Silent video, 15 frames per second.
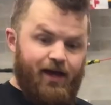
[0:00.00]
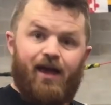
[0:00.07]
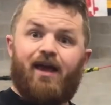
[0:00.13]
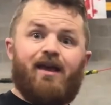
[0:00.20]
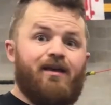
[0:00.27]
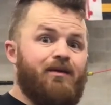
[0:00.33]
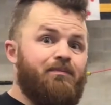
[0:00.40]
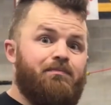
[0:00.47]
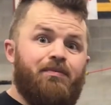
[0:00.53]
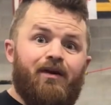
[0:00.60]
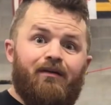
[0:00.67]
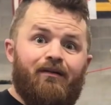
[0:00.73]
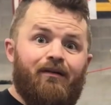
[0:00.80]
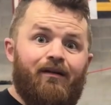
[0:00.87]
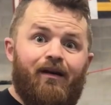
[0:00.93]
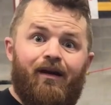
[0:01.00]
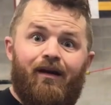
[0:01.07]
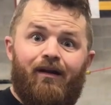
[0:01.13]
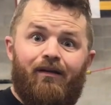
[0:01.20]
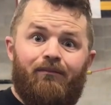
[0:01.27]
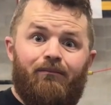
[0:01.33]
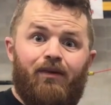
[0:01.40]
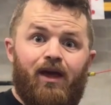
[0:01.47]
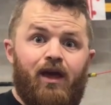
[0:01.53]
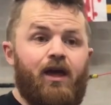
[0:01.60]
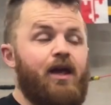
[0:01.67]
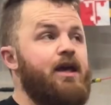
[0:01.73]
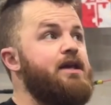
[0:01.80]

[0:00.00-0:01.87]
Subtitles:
he's a bigger guy than me.